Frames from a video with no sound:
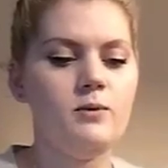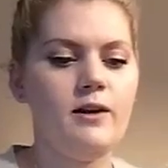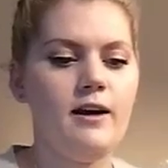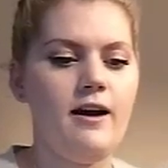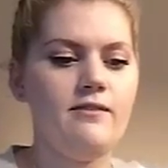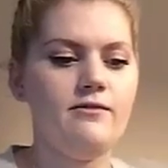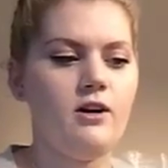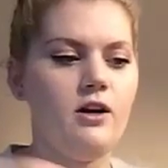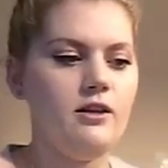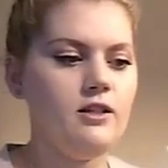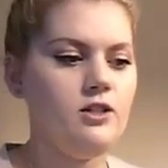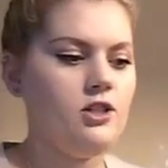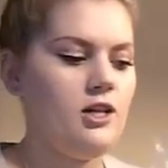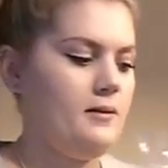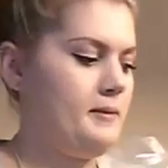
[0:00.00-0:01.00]
We'll have all the
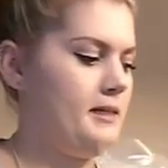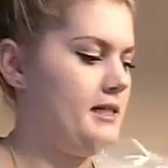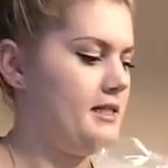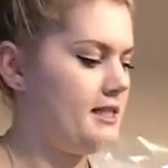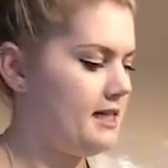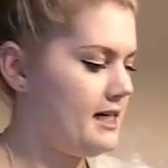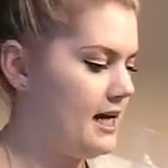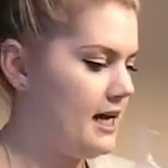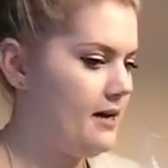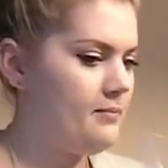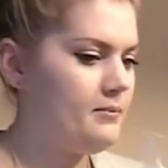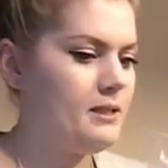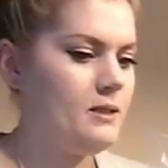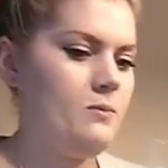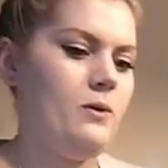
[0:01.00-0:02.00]
shapes and stamps.